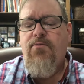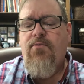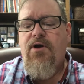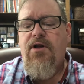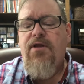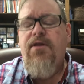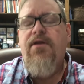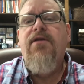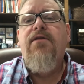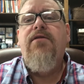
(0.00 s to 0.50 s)
one
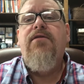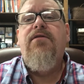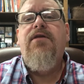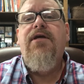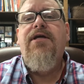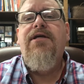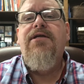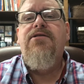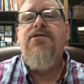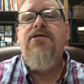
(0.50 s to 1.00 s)
of the
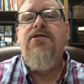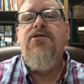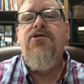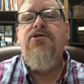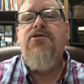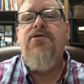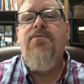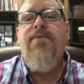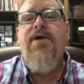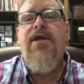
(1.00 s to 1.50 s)
things in
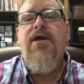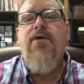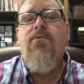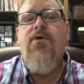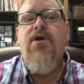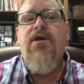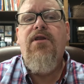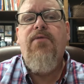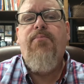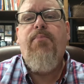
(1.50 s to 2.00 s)
just a minute,
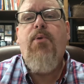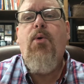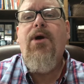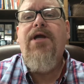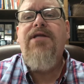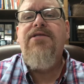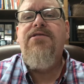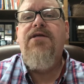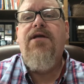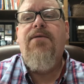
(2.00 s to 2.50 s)
one of the
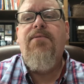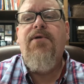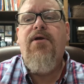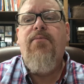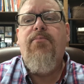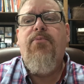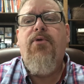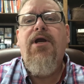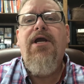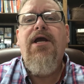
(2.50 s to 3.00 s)
points that I'm going to
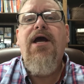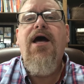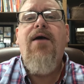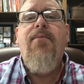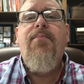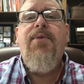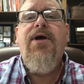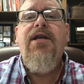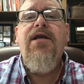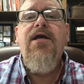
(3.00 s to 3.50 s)
bring
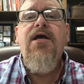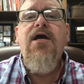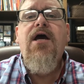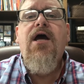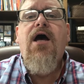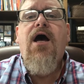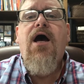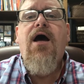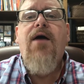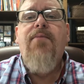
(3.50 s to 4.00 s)
up. But
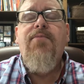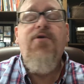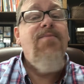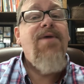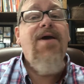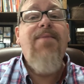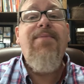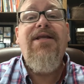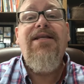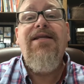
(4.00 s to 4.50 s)
you
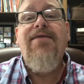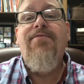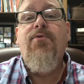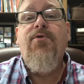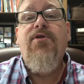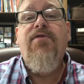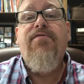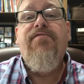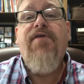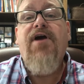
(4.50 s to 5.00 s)
may be living
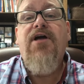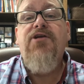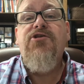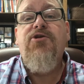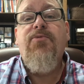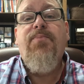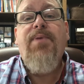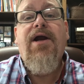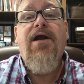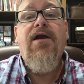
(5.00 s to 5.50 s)
with a foster
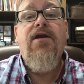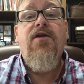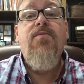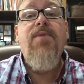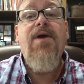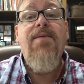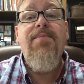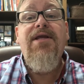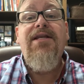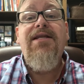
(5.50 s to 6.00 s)
parent. You
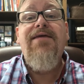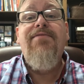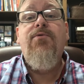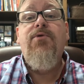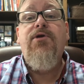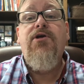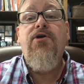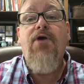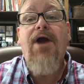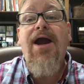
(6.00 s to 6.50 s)
may be living
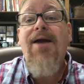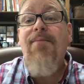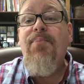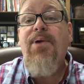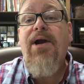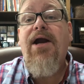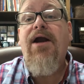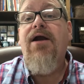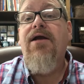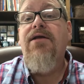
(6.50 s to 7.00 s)
with
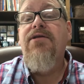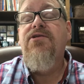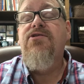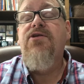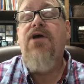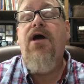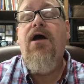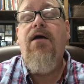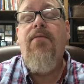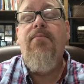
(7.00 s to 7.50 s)
grandparents.
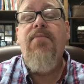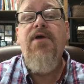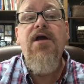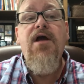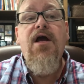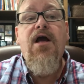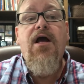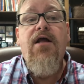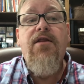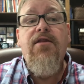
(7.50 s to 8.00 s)

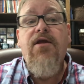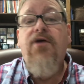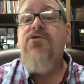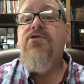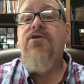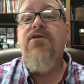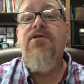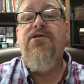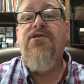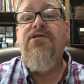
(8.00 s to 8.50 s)
Those
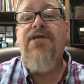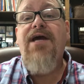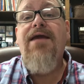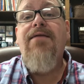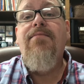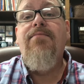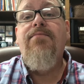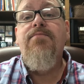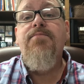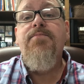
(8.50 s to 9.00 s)
are the
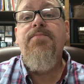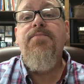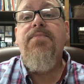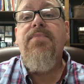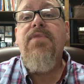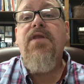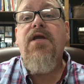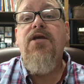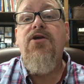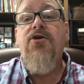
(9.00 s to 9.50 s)
same.
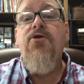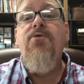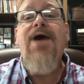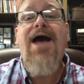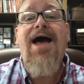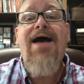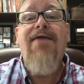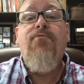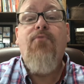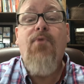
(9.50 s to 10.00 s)
You
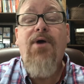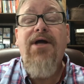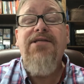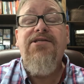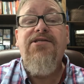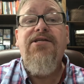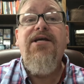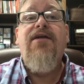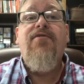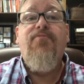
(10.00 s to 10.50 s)
have one
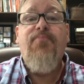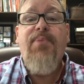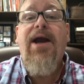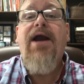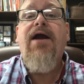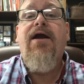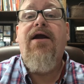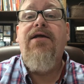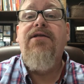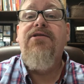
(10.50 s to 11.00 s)
set of
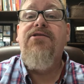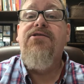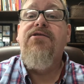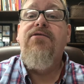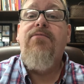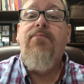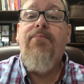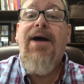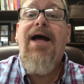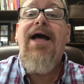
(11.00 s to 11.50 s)
parents,
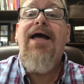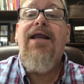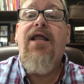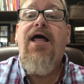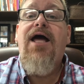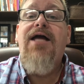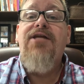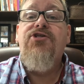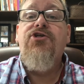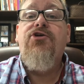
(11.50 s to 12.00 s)

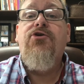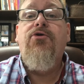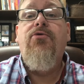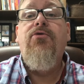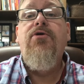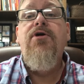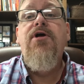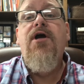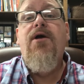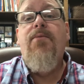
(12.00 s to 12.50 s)

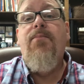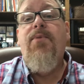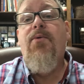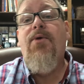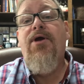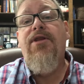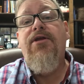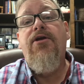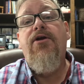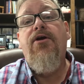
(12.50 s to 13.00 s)
biological, but
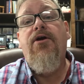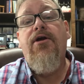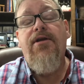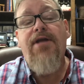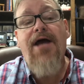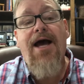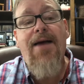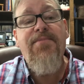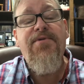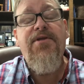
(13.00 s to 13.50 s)
whether you're
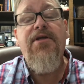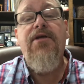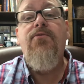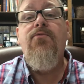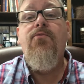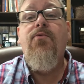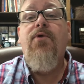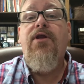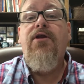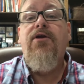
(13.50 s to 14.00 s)

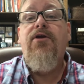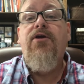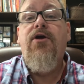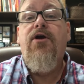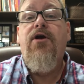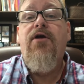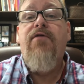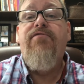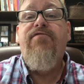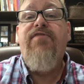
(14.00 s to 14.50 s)
adopted, whether
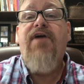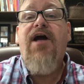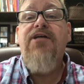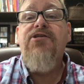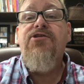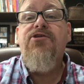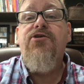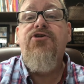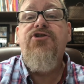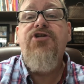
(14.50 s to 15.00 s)
you're a
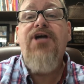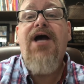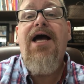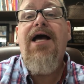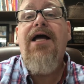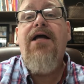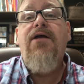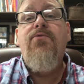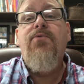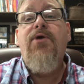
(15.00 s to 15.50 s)
foster
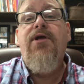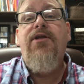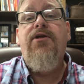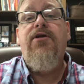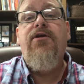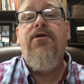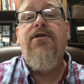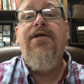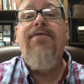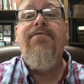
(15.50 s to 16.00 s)
child, whether
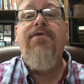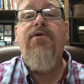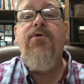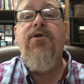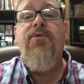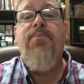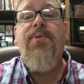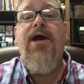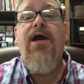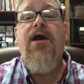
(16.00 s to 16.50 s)
you're living with
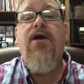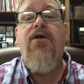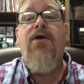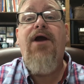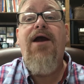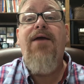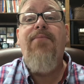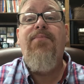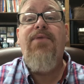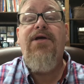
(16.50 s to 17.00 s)

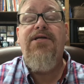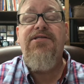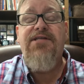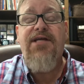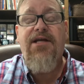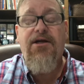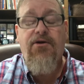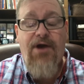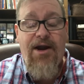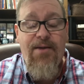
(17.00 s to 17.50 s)
a
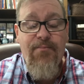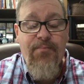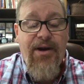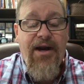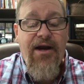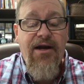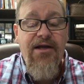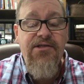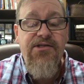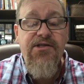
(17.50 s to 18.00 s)
set of
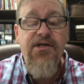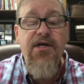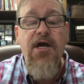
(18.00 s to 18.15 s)
grandparents,